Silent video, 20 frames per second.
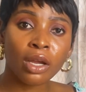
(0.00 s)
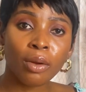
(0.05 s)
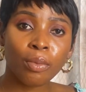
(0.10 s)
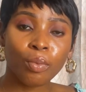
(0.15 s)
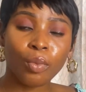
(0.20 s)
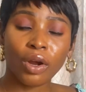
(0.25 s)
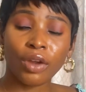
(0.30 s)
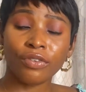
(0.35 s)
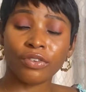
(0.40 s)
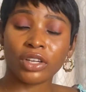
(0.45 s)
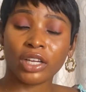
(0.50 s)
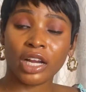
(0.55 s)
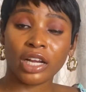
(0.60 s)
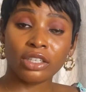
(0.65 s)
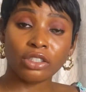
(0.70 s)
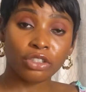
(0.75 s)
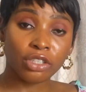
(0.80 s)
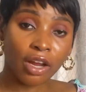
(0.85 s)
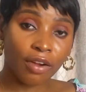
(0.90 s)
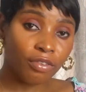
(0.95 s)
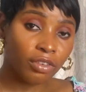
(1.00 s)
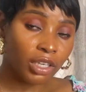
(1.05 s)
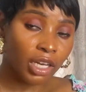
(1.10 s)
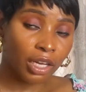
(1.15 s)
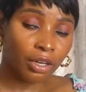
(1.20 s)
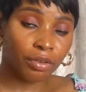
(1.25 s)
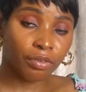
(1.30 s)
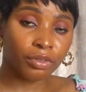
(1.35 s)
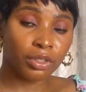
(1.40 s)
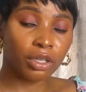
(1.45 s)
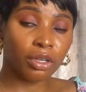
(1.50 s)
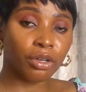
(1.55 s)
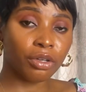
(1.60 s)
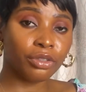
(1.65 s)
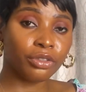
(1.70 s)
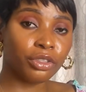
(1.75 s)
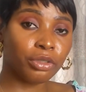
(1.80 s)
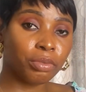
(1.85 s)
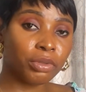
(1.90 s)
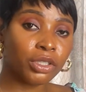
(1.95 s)
but if you can't travel out of the
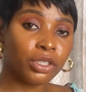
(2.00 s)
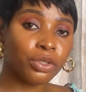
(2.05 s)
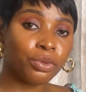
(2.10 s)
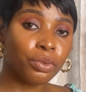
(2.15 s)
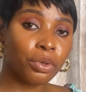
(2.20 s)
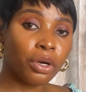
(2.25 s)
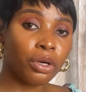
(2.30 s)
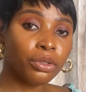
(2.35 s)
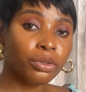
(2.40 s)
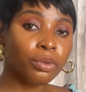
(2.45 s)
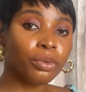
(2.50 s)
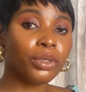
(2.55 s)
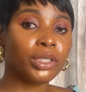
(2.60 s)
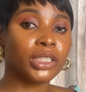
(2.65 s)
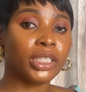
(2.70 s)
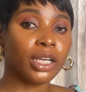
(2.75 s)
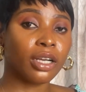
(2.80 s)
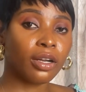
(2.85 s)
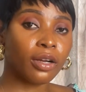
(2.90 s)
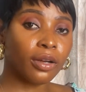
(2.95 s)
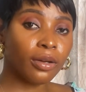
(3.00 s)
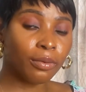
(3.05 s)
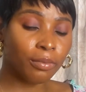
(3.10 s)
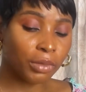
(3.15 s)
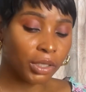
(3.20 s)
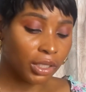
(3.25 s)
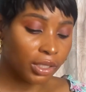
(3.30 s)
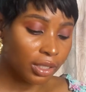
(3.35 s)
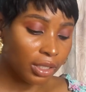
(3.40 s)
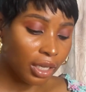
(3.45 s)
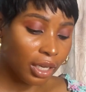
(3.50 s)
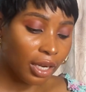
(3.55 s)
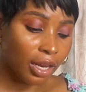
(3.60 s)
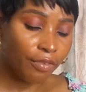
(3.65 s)
country because we all know what the economy is saying